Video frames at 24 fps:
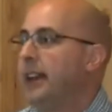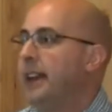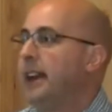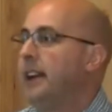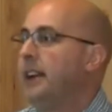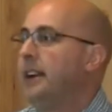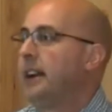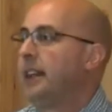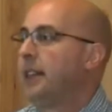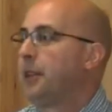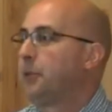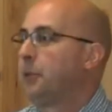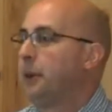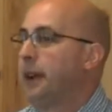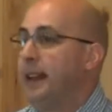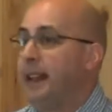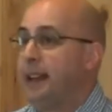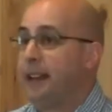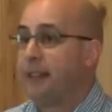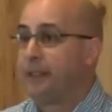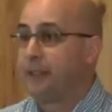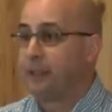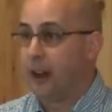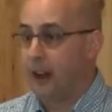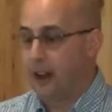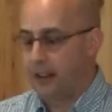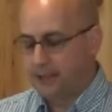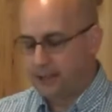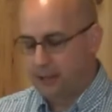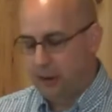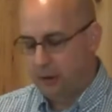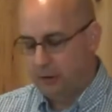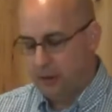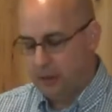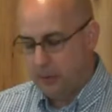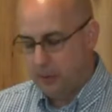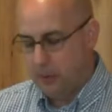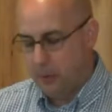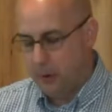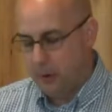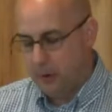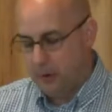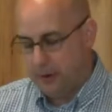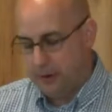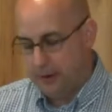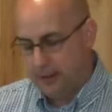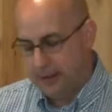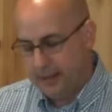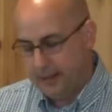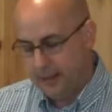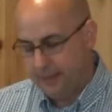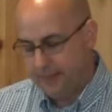Hear now the reading of God's holy word.